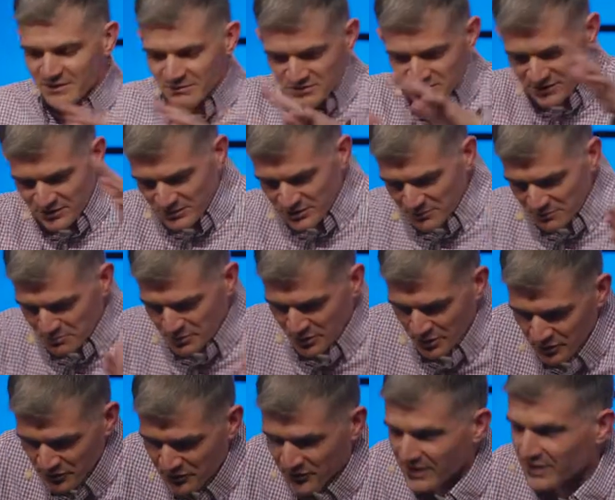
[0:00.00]
And there was a little
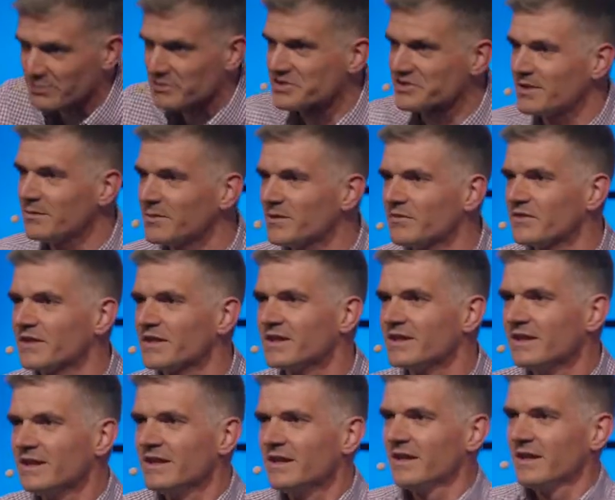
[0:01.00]
booth there with some of
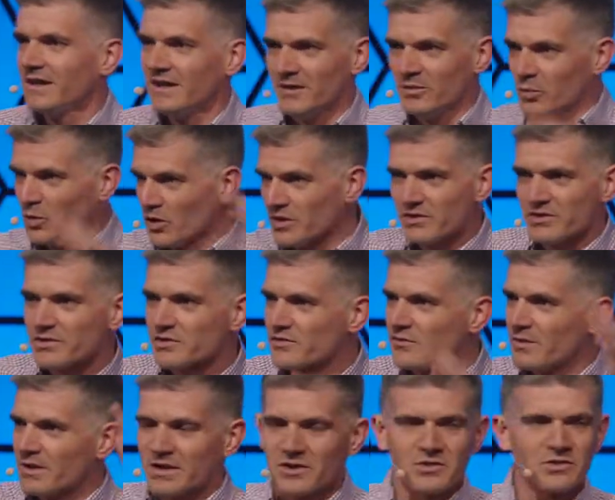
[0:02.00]
the uh, workers
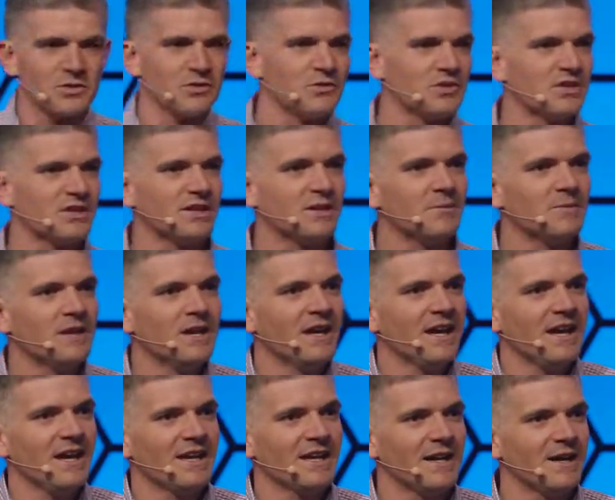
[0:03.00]
from our cruise ship.
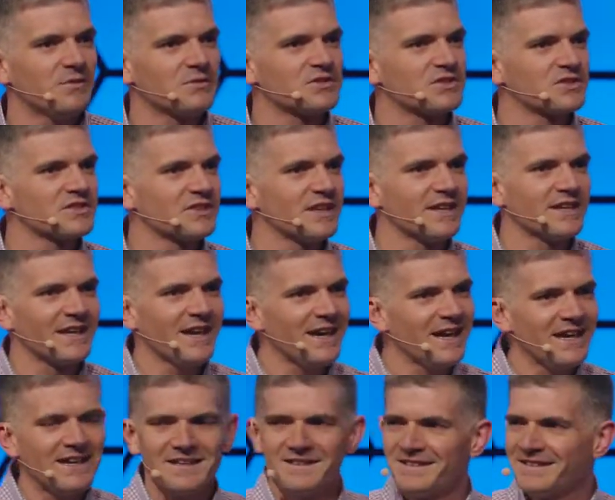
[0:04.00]
And I was just like,
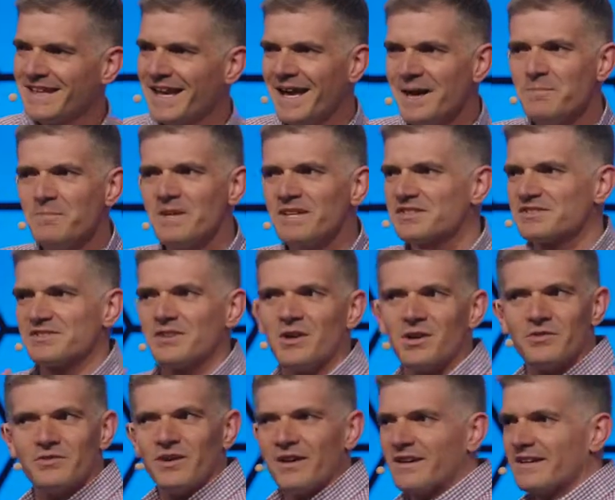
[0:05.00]
hey, did I miss
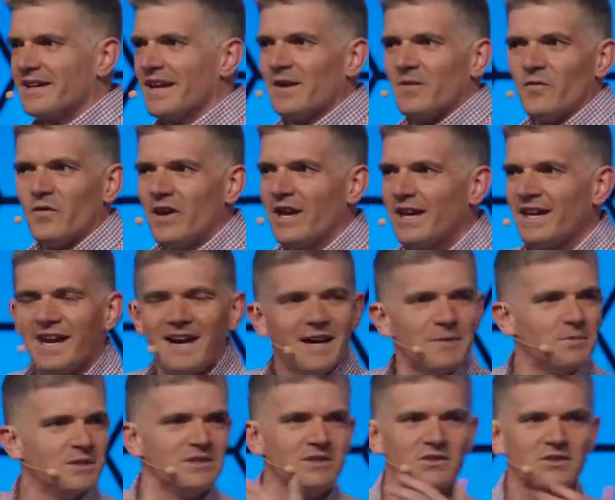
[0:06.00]
Hard Rock Cafe?
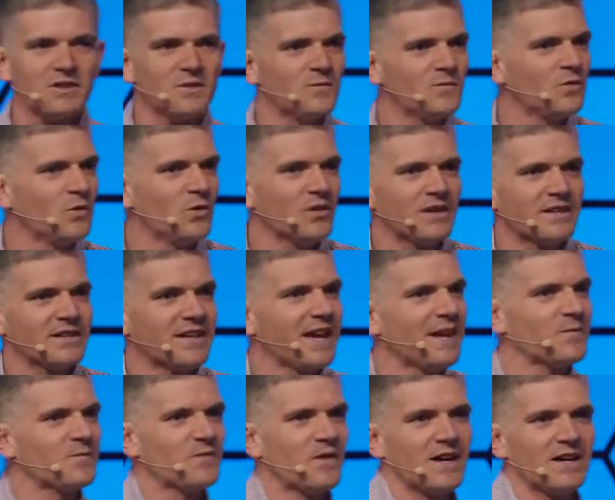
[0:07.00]
I've been looking for it. I
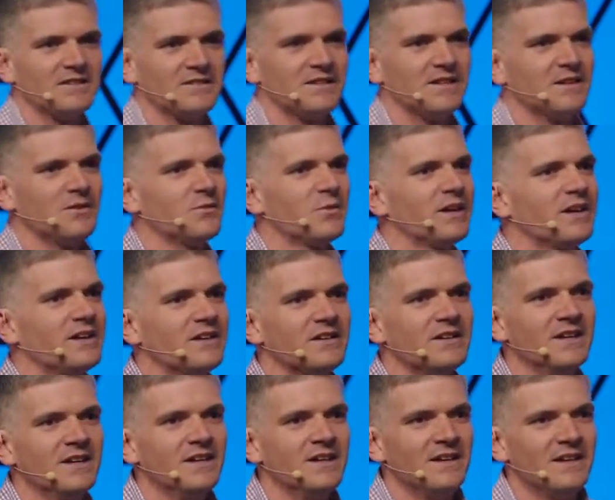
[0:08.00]
can't find it anywhere.
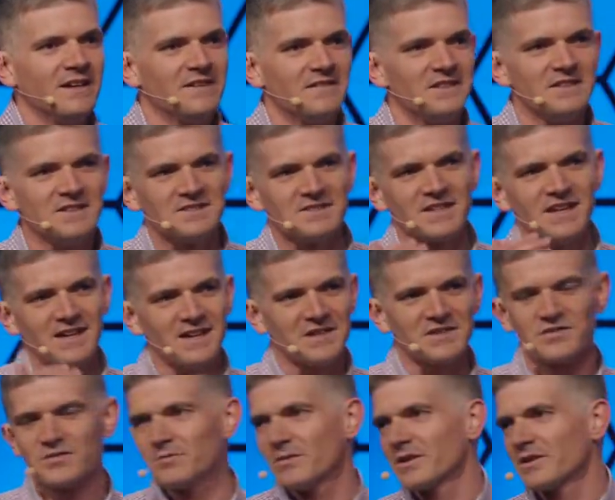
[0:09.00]
And these
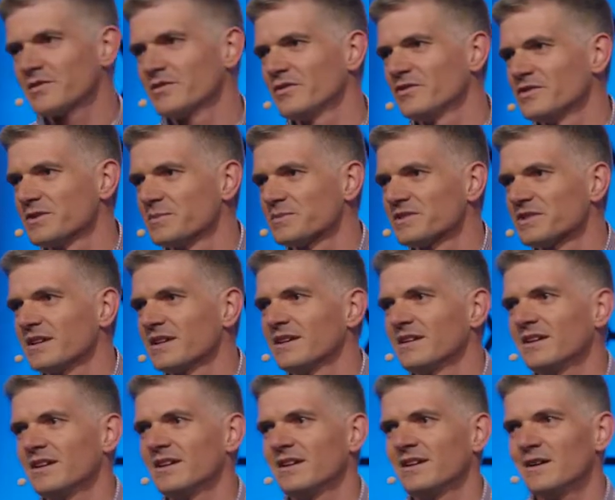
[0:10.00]
guys from our cruise ship
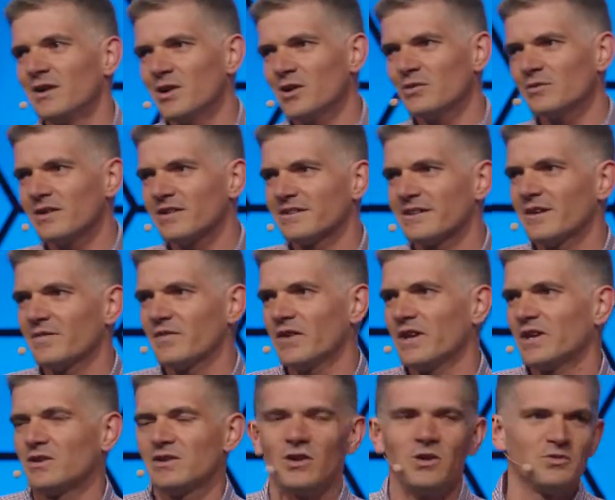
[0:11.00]
said, uh, Hard Rock Cafe
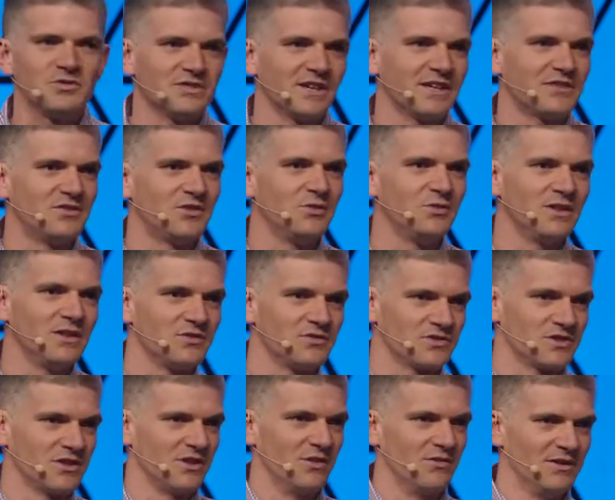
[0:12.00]
closed like two
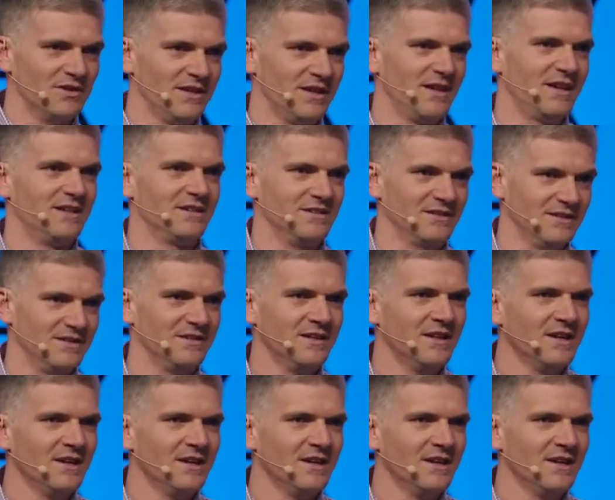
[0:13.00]
years ago on the island.